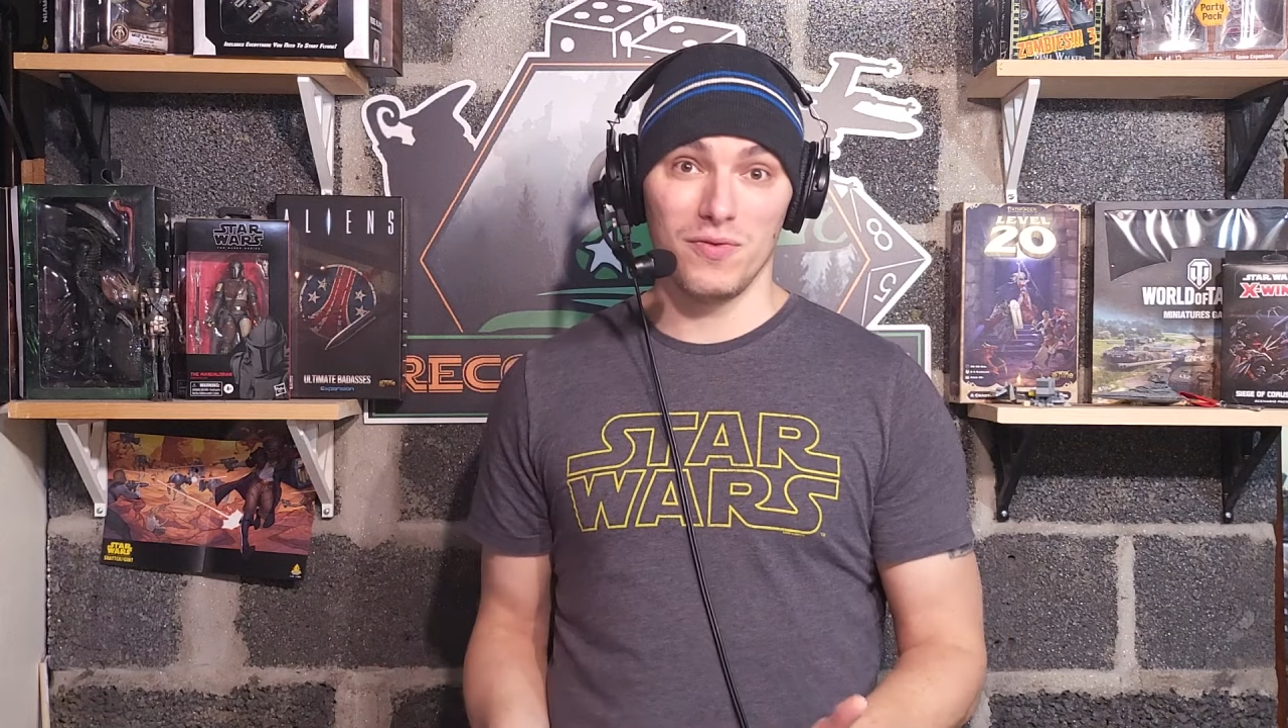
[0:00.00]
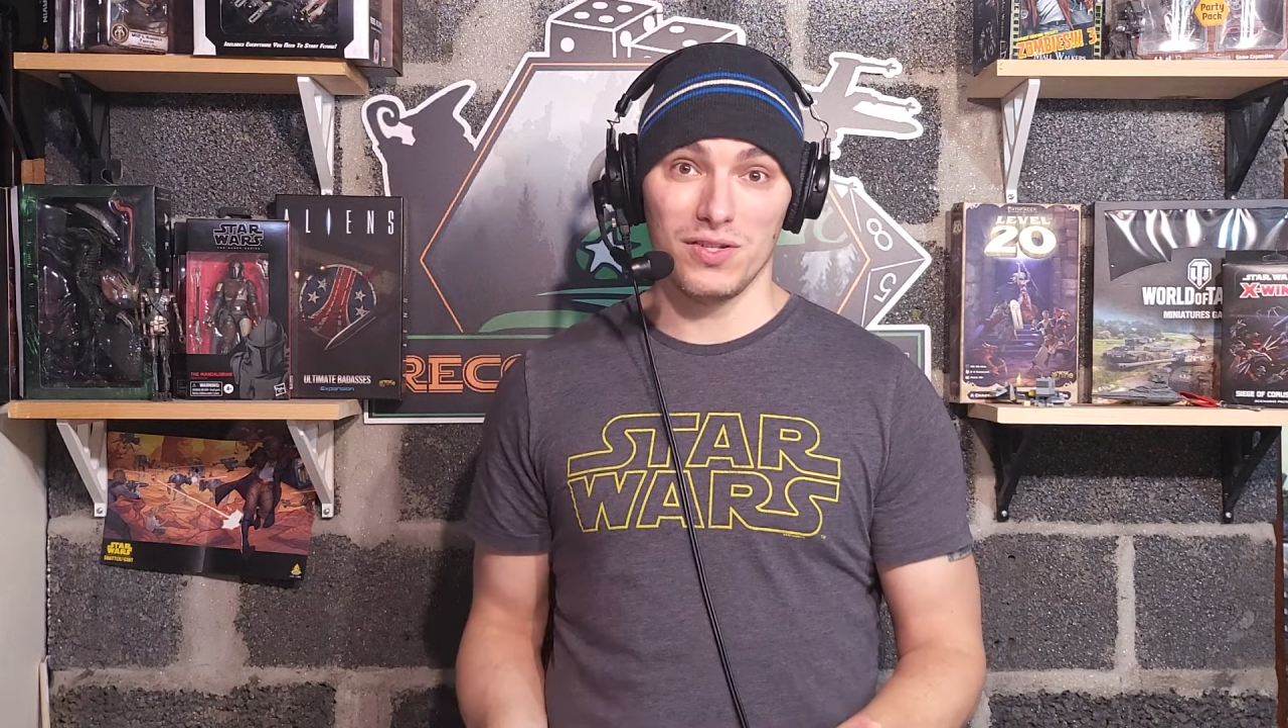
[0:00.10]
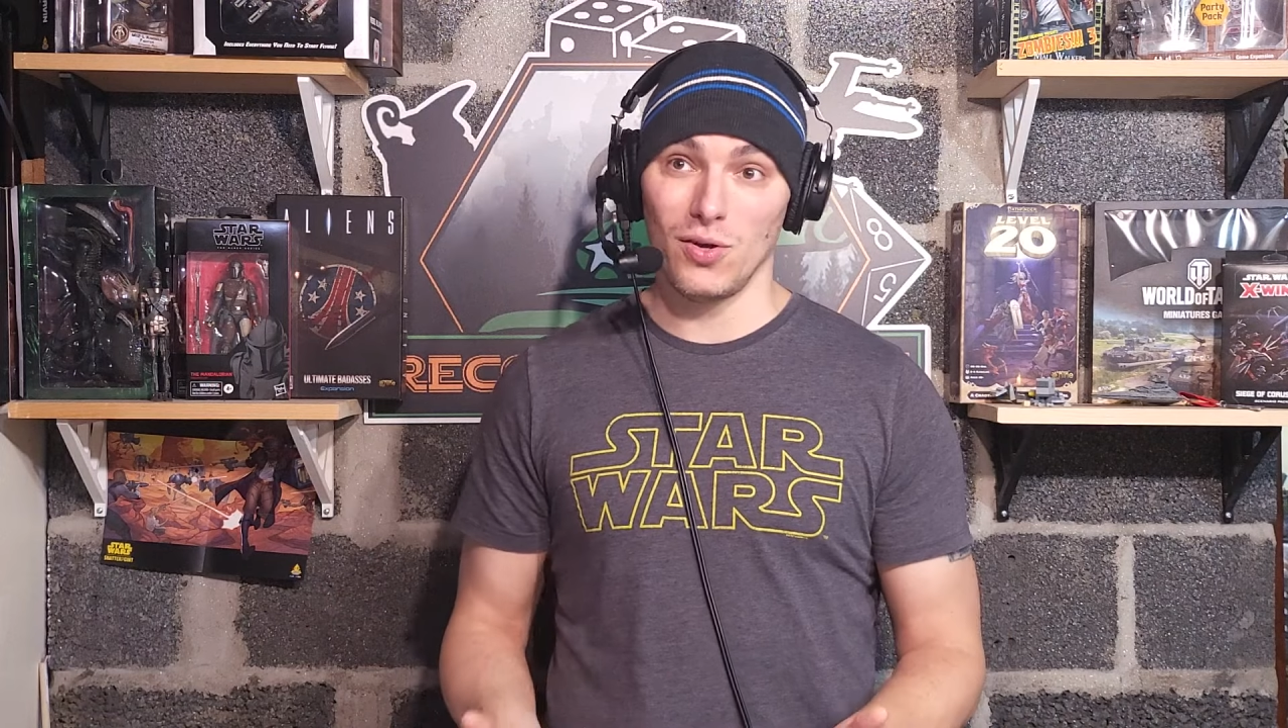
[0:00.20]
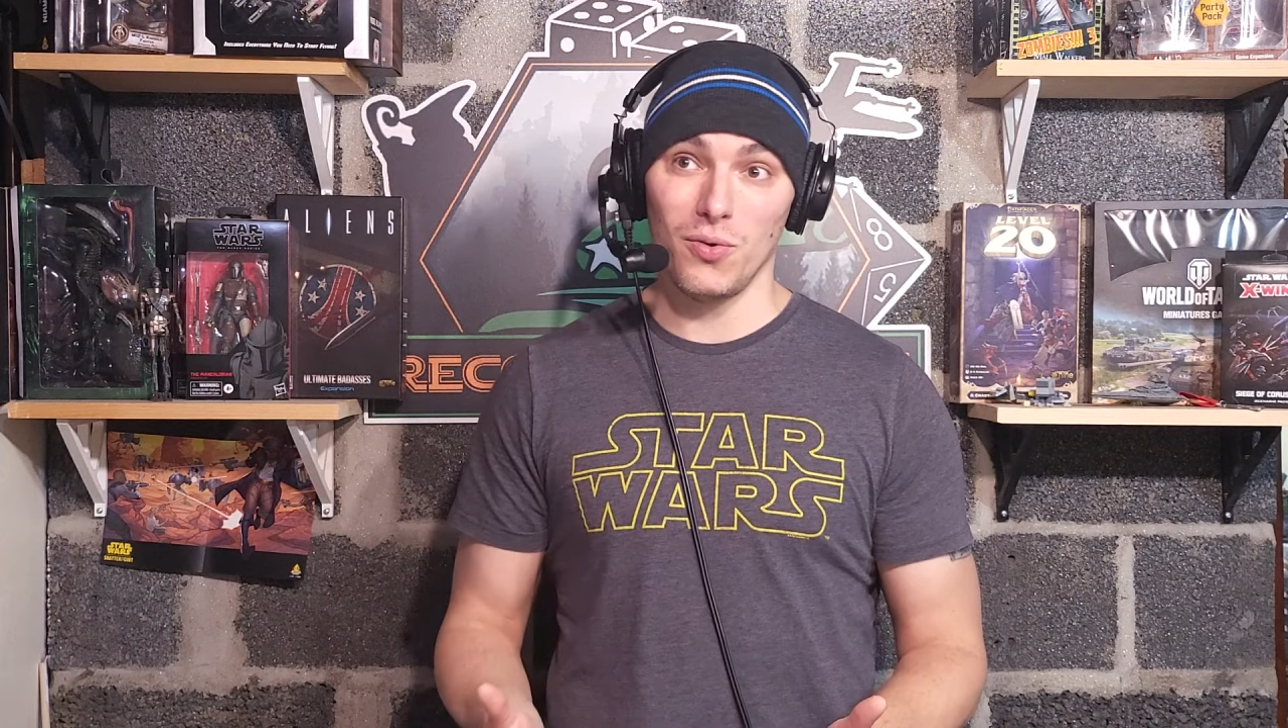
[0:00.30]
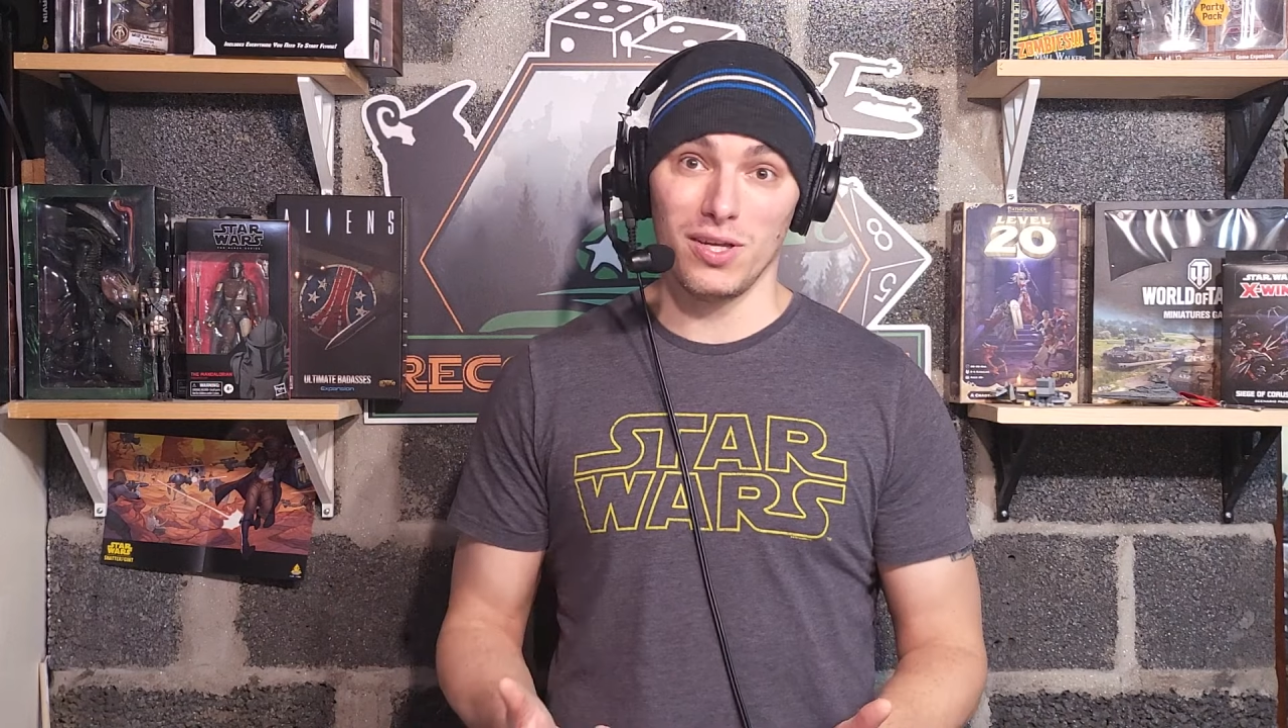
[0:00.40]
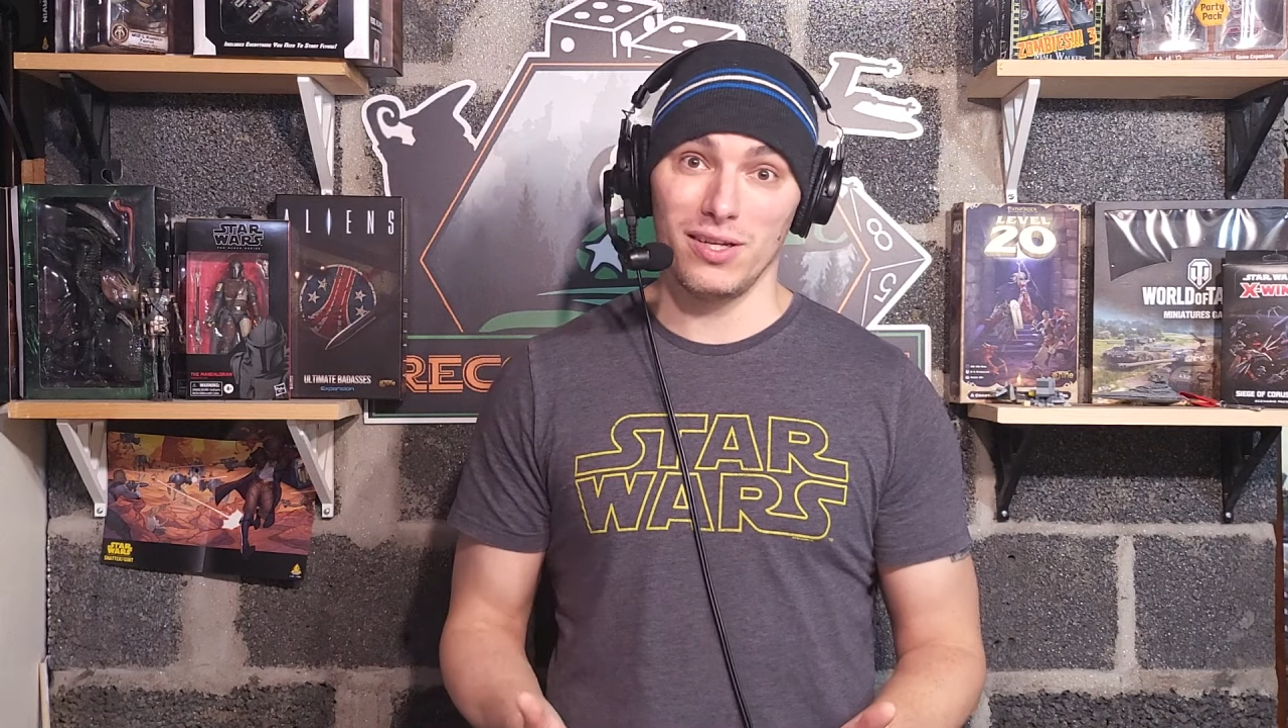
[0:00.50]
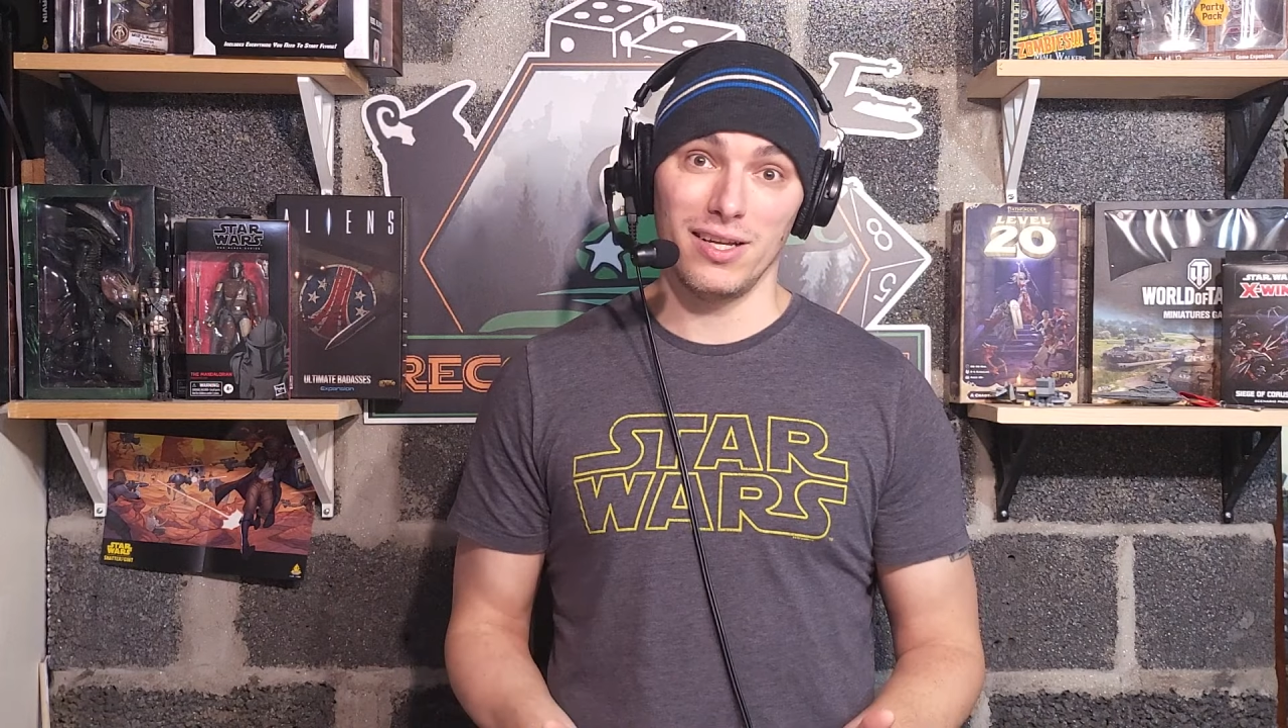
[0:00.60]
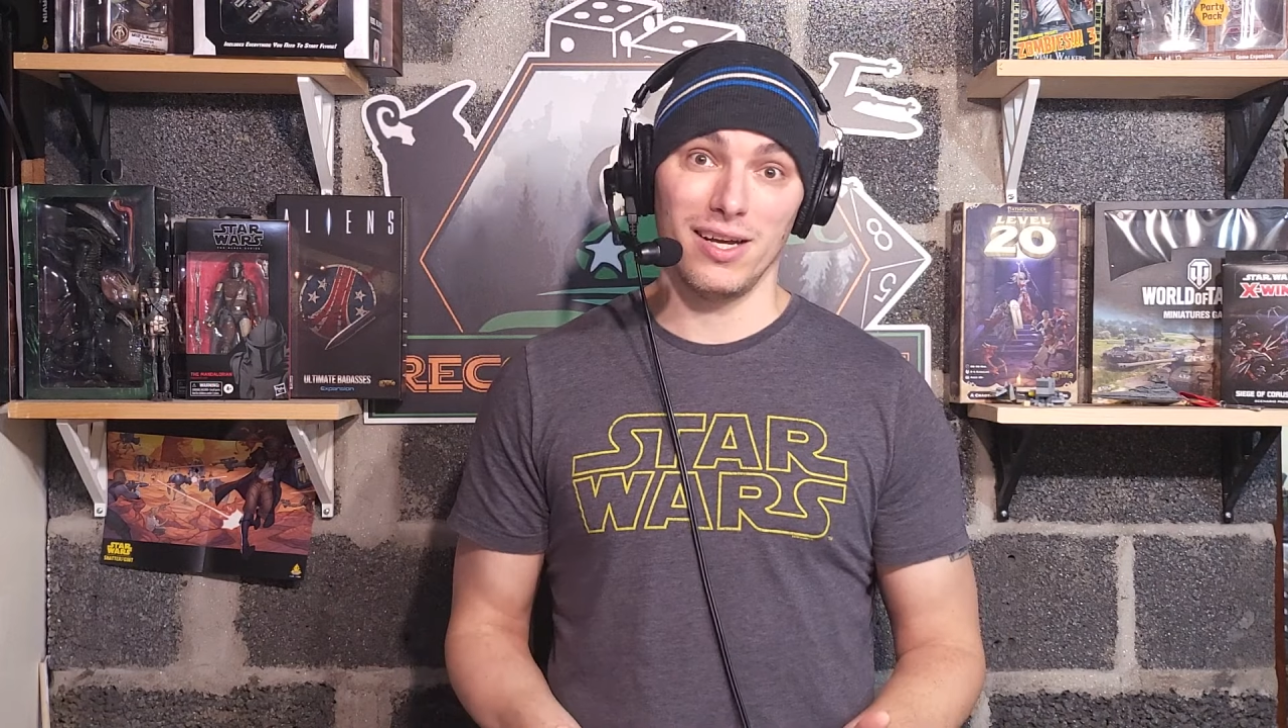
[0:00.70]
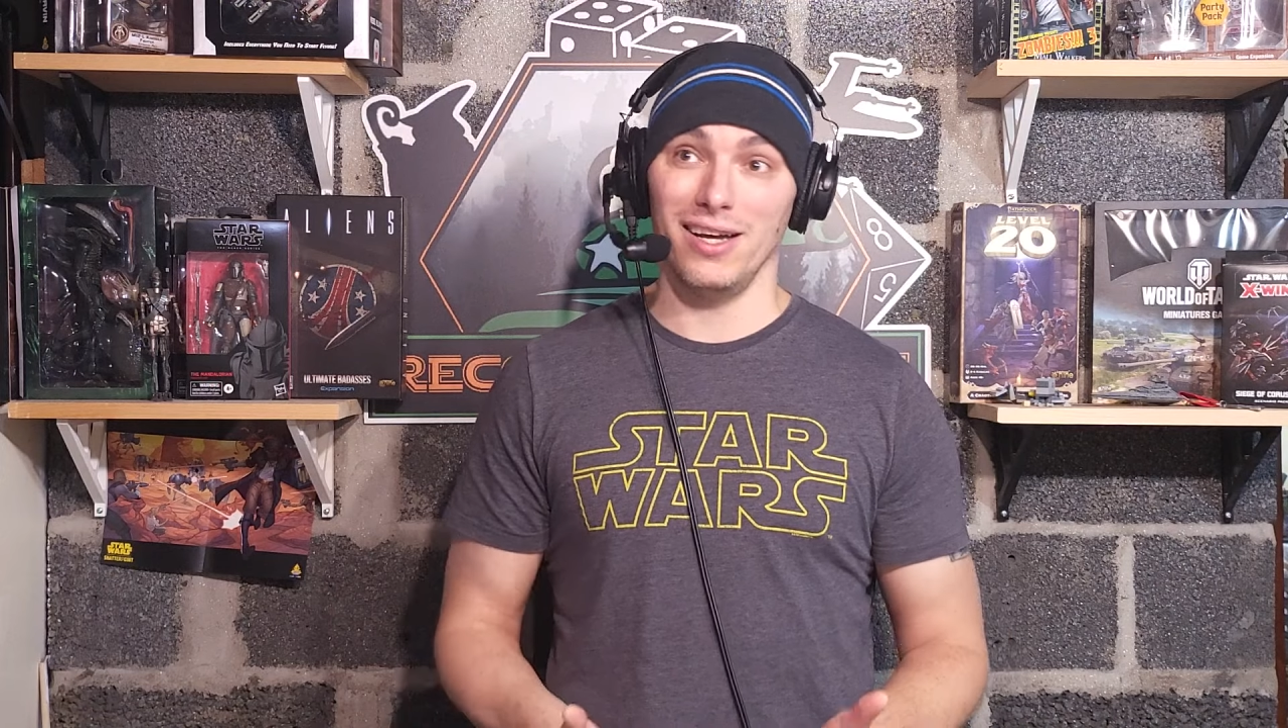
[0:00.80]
the token